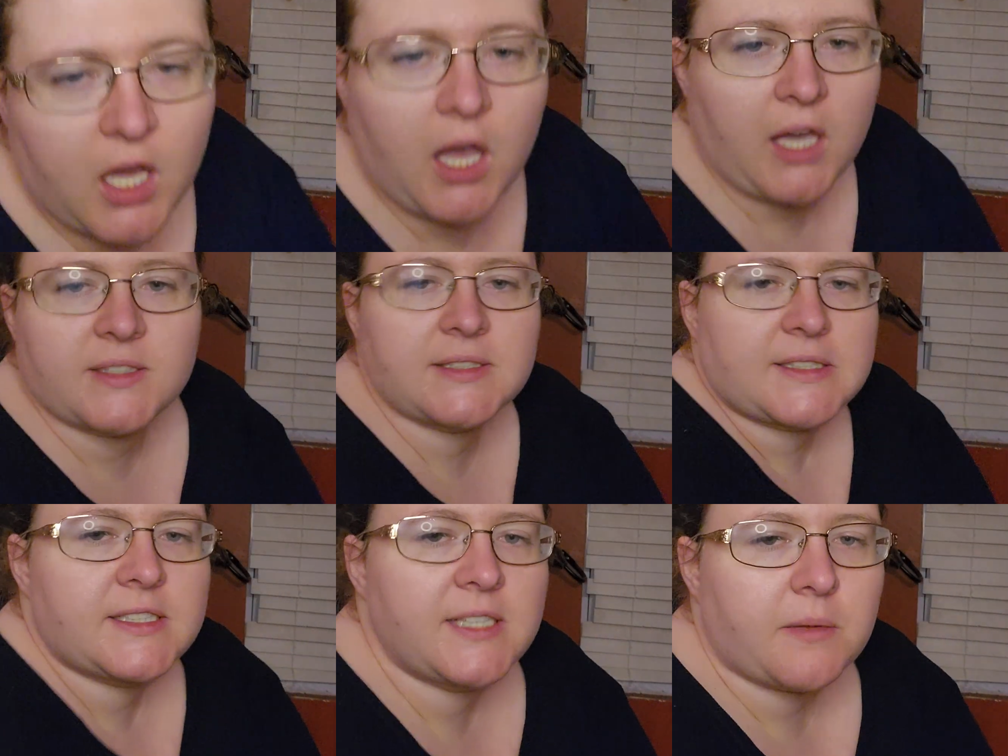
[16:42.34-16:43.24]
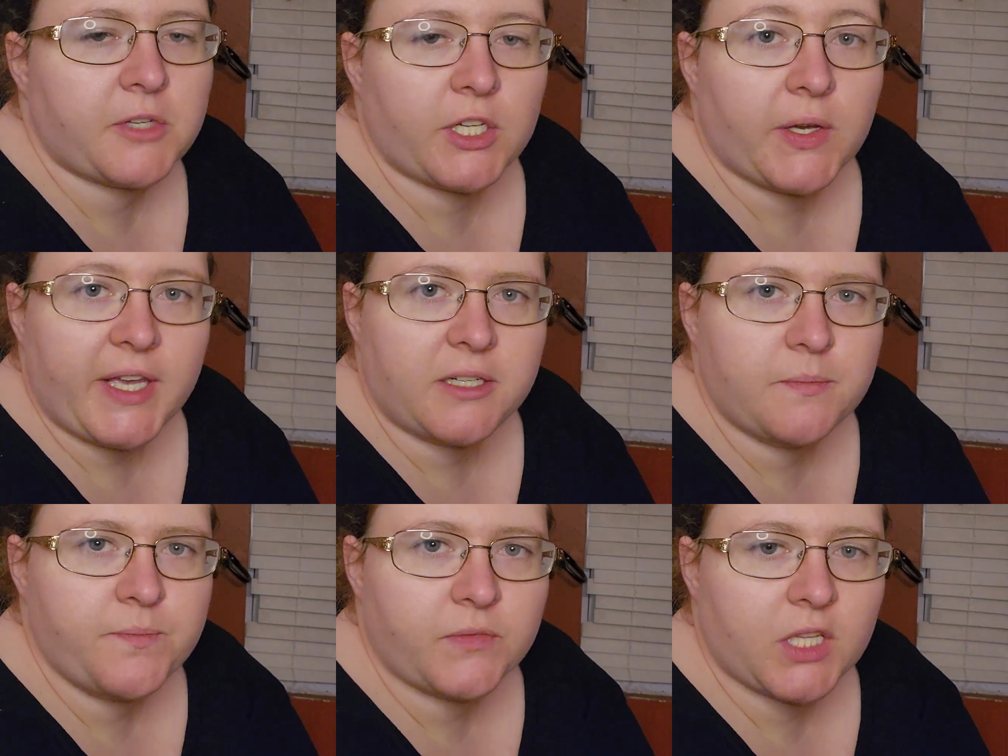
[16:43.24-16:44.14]
I decided I'm going to go ahead
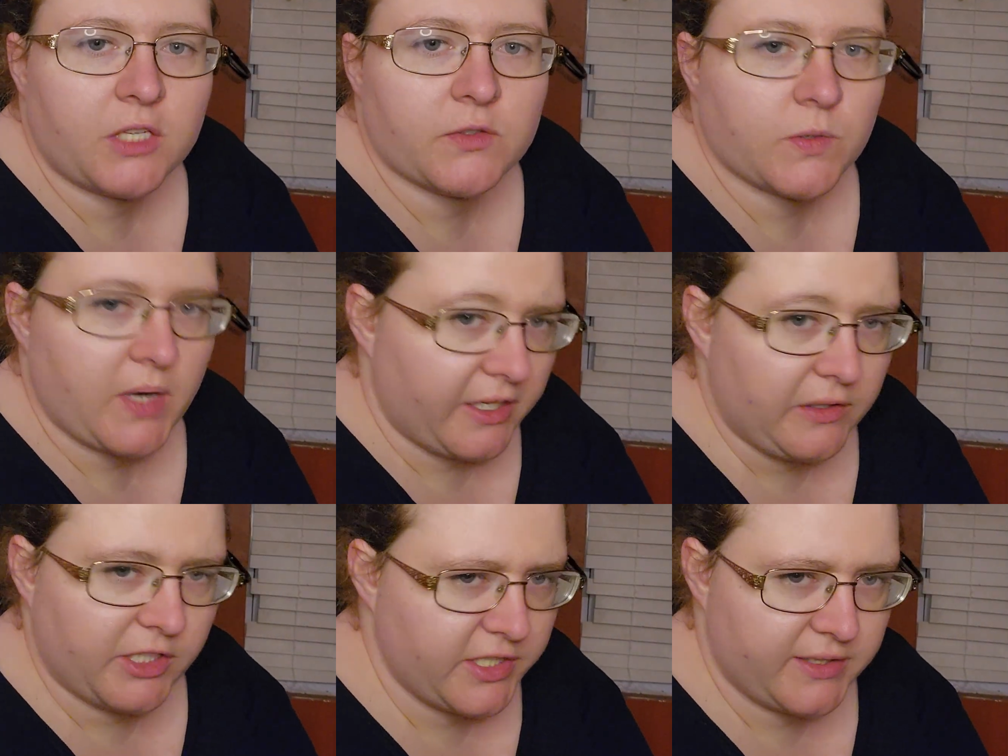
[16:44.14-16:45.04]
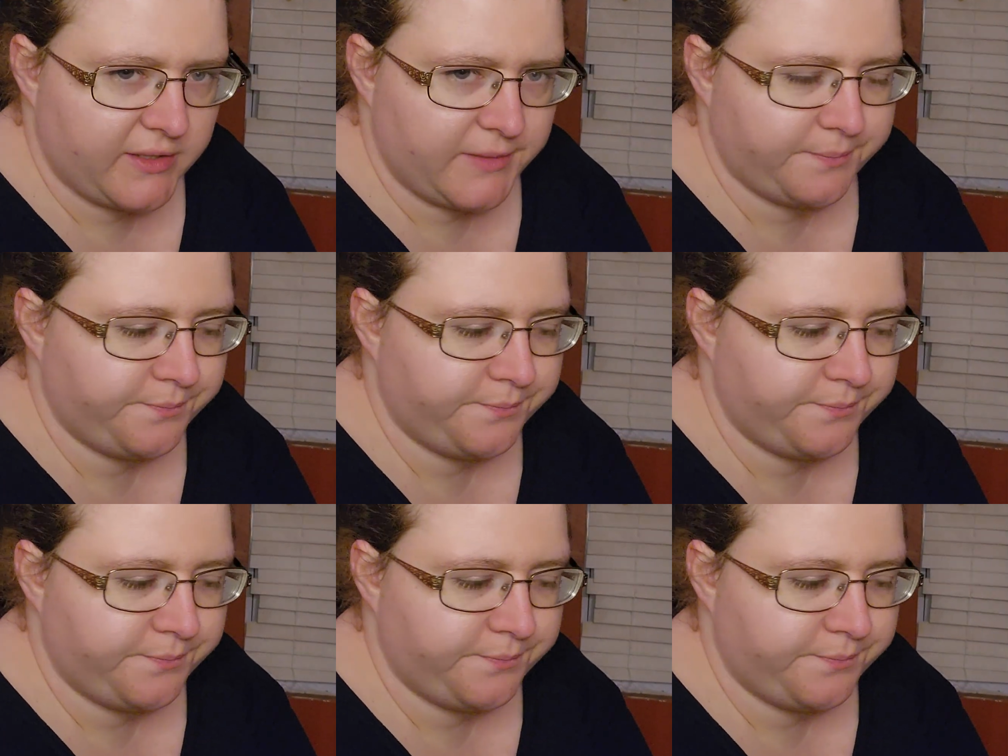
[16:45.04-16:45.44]
and try all the cheeses,